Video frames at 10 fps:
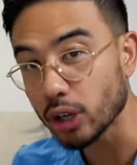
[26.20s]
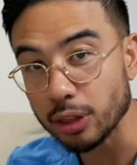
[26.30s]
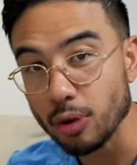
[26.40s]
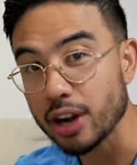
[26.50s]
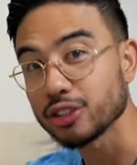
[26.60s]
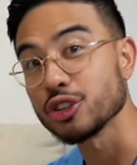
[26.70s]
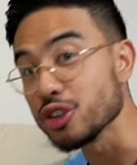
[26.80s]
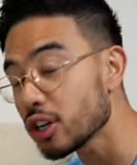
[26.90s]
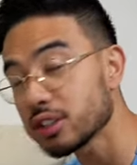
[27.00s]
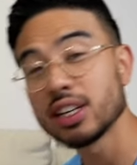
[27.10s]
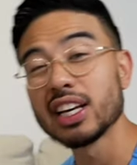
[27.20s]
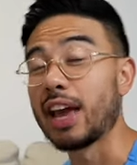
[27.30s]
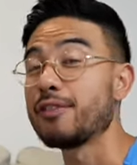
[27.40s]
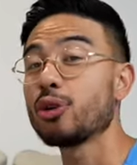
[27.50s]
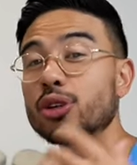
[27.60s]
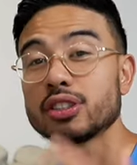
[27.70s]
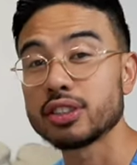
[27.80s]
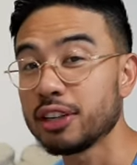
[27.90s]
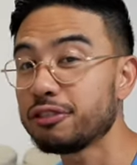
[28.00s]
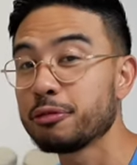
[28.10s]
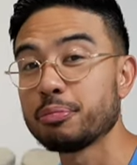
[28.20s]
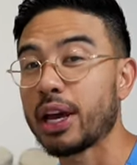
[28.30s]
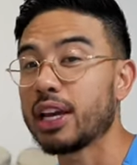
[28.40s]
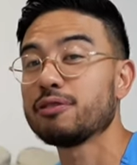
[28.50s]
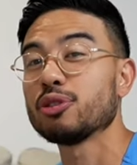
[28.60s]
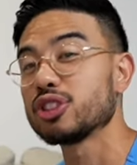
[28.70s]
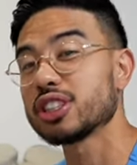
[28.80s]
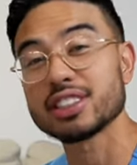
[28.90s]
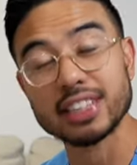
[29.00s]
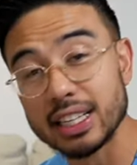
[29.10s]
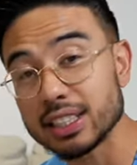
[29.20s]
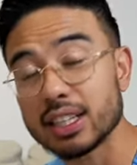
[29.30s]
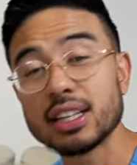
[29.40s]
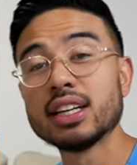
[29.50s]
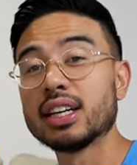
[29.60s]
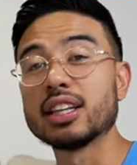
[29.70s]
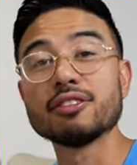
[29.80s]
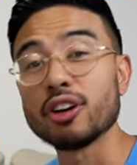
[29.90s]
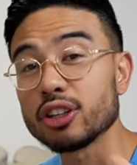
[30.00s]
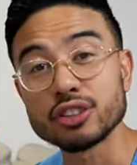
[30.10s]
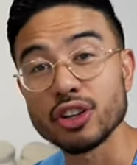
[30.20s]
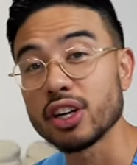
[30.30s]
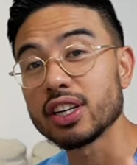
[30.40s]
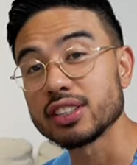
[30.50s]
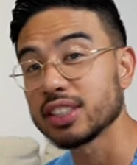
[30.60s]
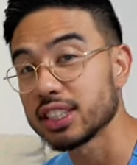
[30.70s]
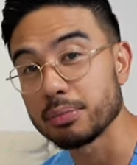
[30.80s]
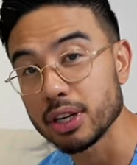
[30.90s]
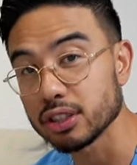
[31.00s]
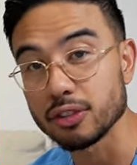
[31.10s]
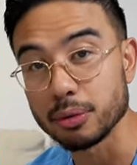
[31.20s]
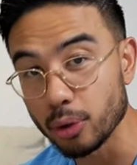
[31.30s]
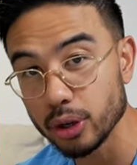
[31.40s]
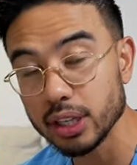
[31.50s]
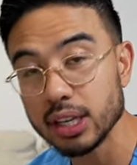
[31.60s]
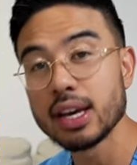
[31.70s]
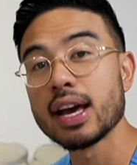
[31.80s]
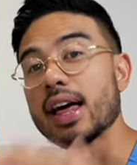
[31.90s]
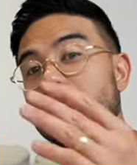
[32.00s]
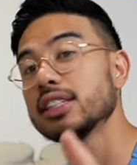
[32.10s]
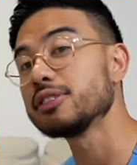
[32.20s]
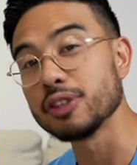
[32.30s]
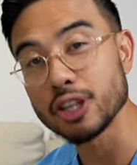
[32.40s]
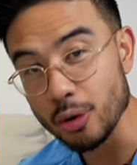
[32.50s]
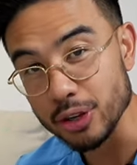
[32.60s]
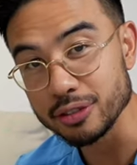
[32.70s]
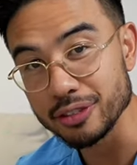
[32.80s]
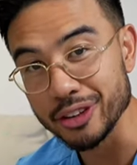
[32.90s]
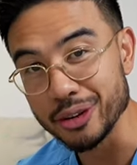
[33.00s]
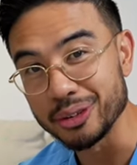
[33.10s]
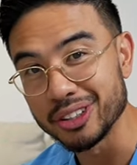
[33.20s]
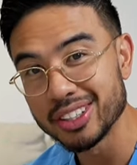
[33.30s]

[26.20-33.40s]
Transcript: arthritis or not, if you're stiff, painful and just tender in the first 30 to 60 minutes of your morning, this video is for you.